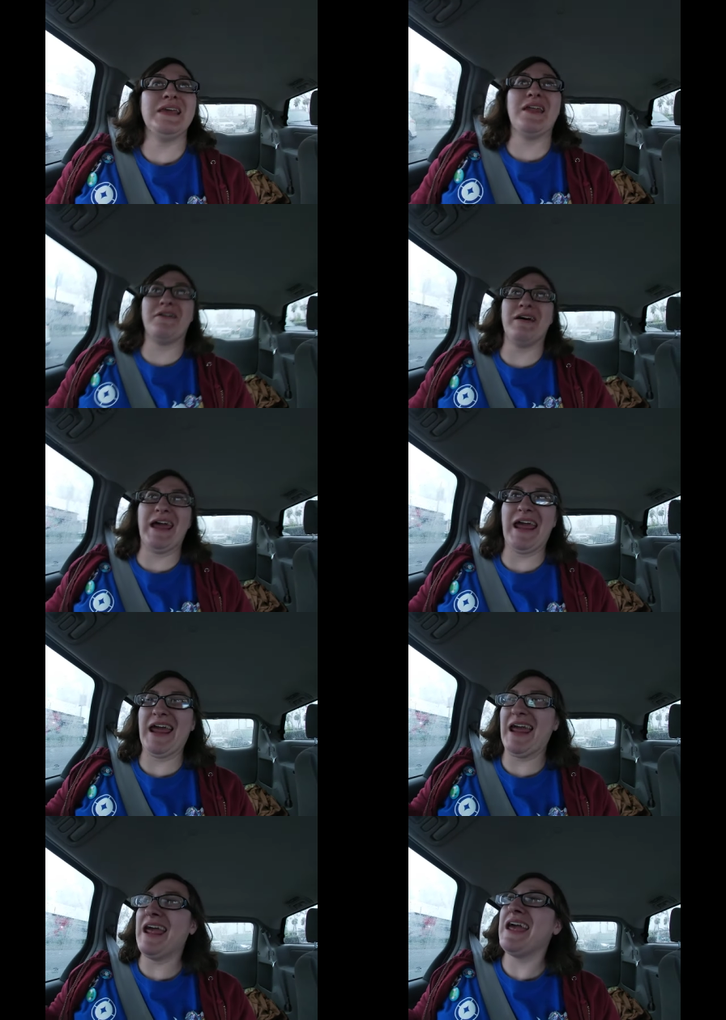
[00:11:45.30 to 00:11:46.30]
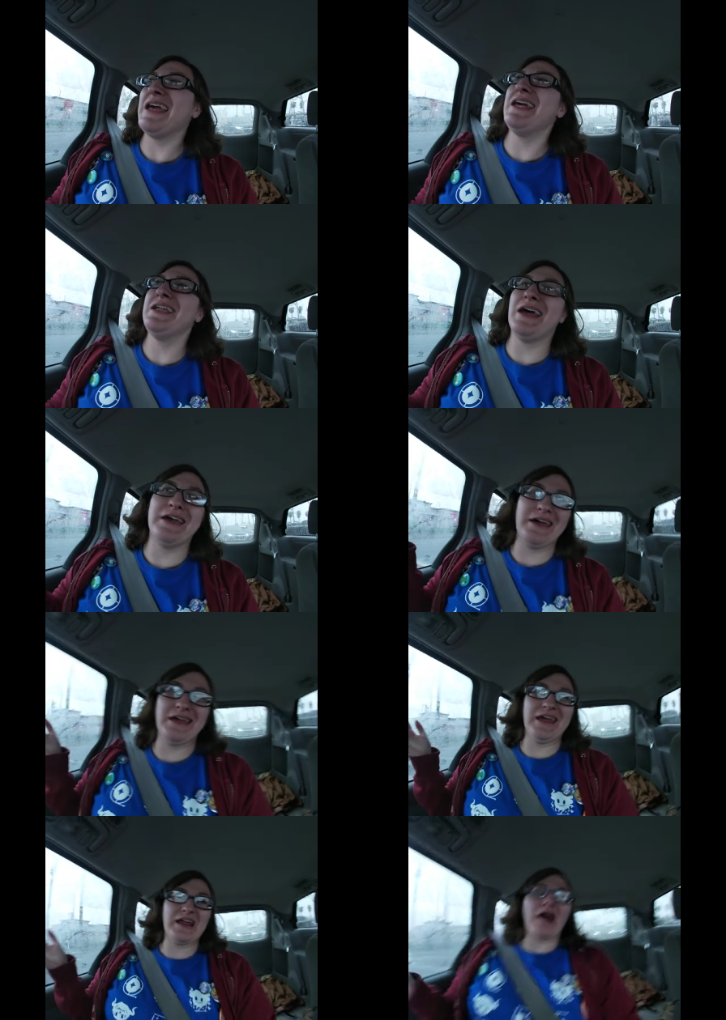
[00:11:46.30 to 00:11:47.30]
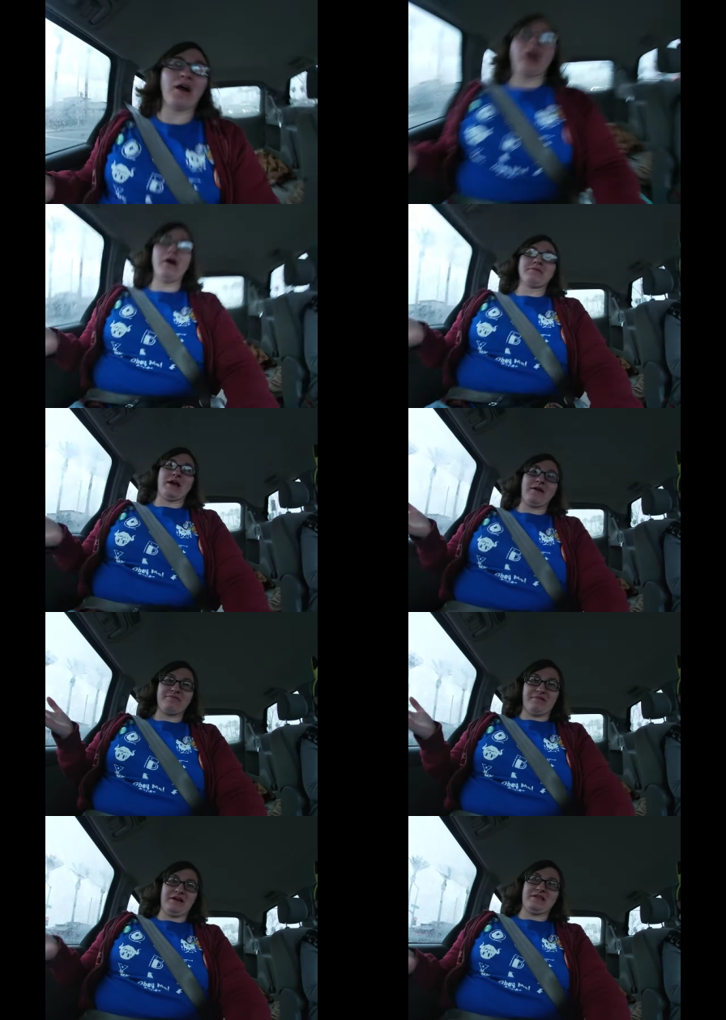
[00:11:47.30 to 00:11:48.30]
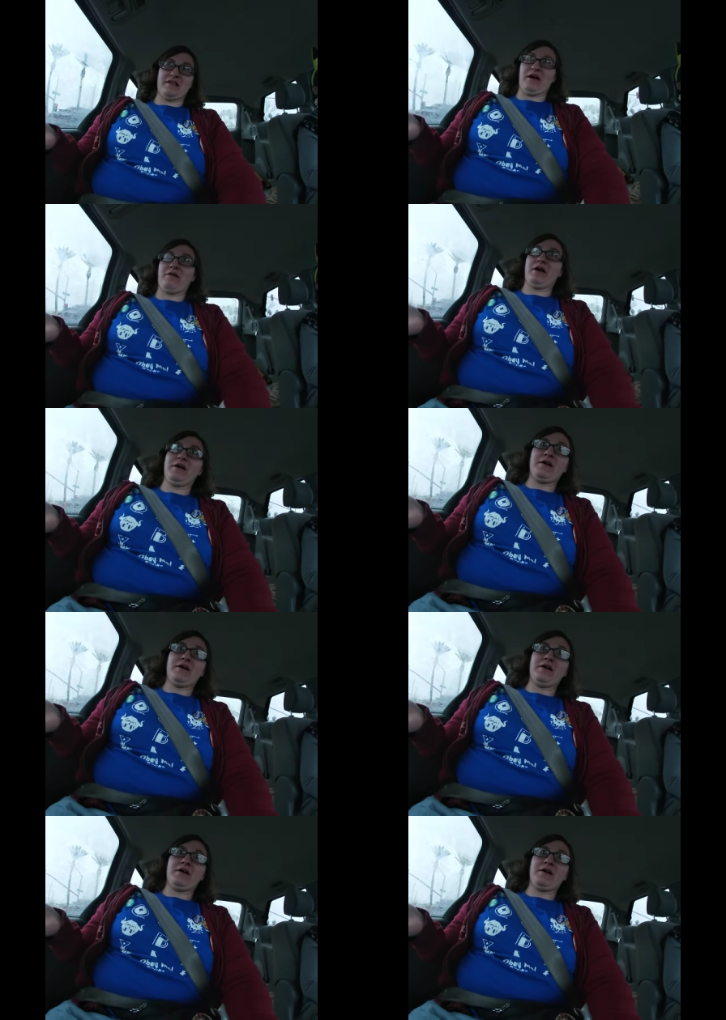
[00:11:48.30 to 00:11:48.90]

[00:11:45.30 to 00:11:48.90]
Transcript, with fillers: you know, and in our hometown Fresno,